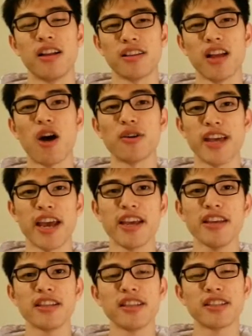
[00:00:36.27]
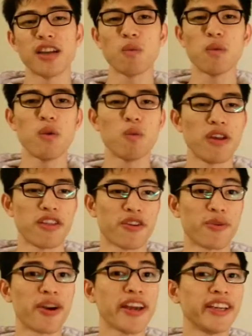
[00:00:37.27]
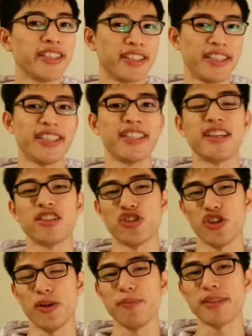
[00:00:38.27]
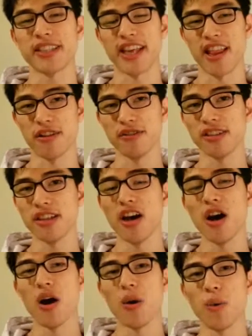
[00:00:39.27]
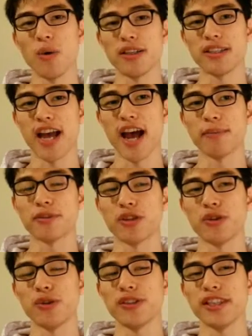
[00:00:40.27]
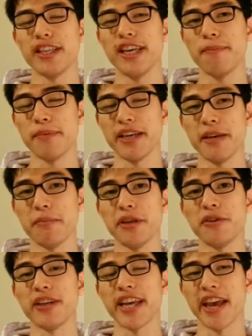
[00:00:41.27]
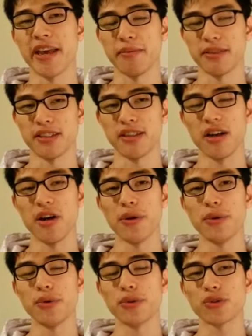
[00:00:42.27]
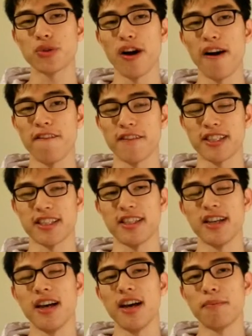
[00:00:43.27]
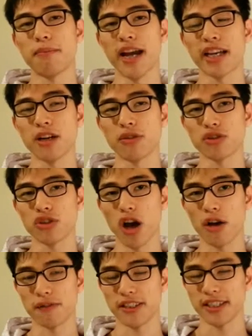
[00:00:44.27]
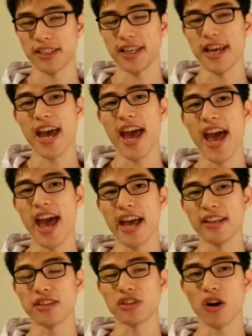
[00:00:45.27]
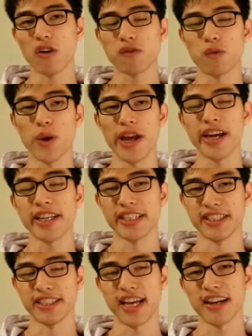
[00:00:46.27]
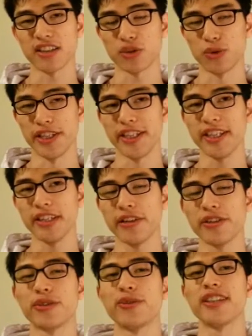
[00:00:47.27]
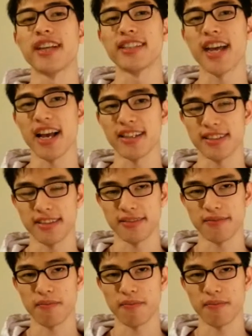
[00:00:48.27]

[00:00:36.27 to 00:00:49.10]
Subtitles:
Nowadays, someone with great leadership skills would absolutely be Bill Gates, who drives Microsoft and software industry to success.